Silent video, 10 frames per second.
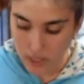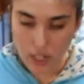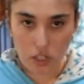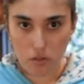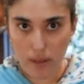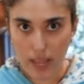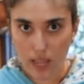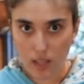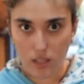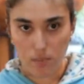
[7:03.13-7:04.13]
gonna touch it with my
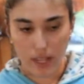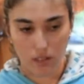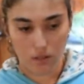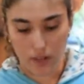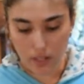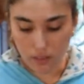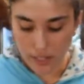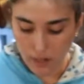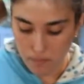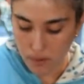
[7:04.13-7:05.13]
hand. My hands are very
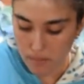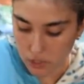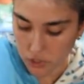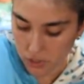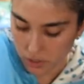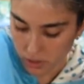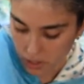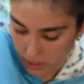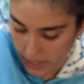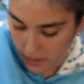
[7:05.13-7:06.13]
clean, but make sure
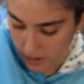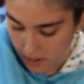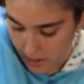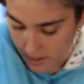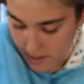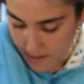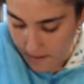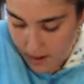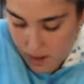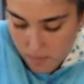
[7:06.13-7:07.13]
they're clean.
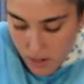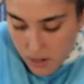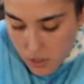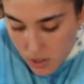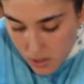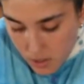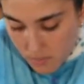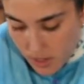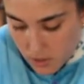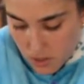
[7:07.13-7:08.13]
And then just
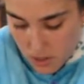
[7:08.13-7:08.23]
make sure